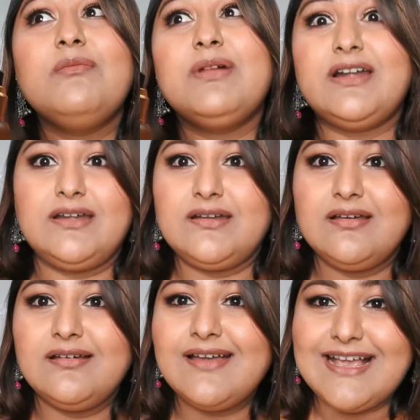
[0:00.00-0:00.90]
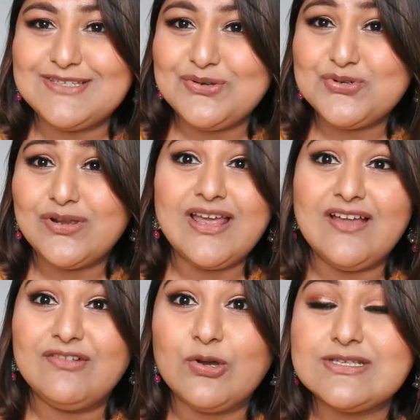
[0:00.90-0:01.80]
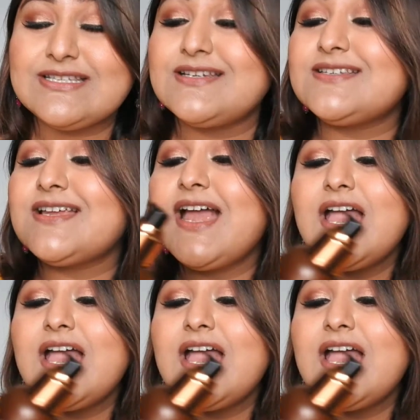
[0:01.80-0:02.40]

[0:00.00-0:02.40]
but as usual I have lost it.